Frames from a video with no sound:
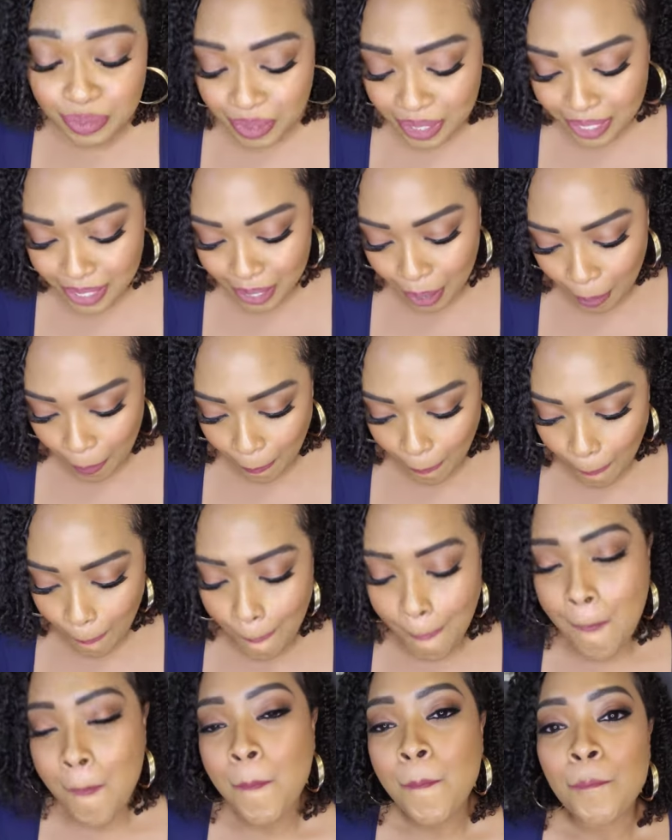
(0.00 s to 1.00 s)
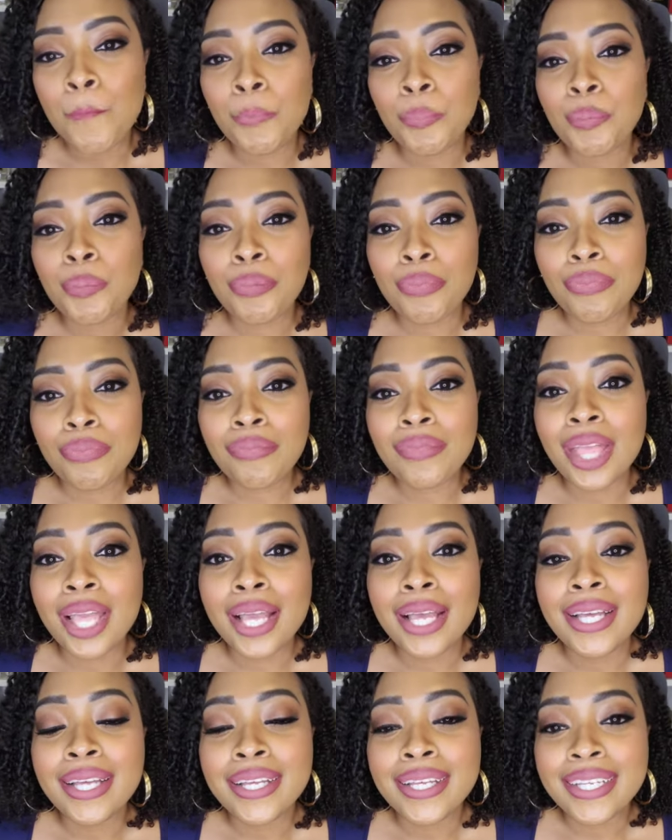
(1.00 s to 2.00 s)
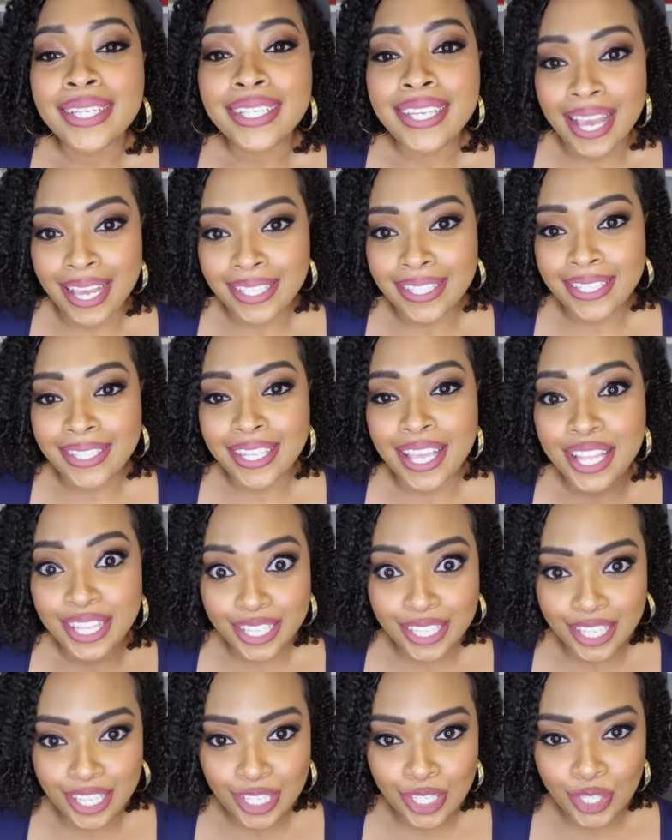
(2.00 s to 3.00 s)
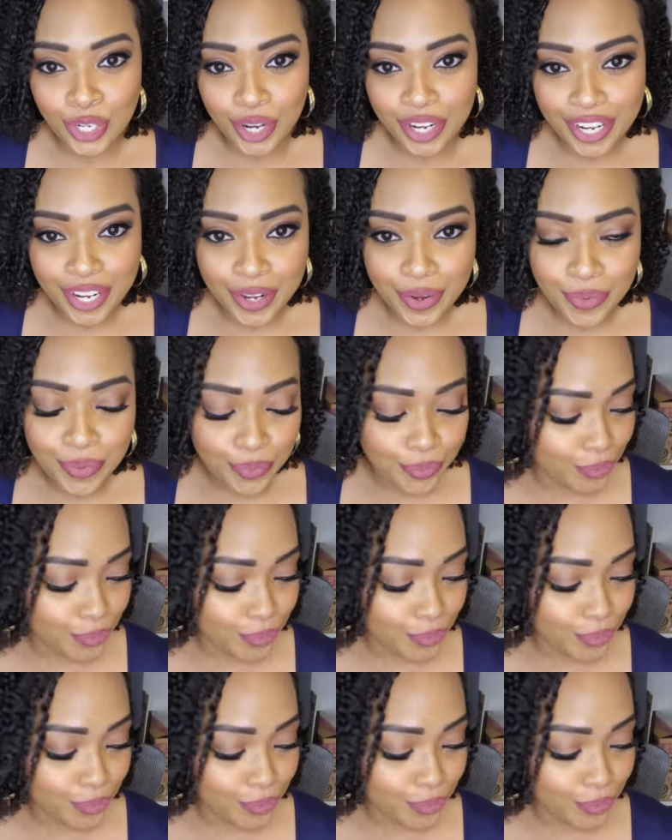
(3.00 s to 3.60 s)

So, yes, let's get started.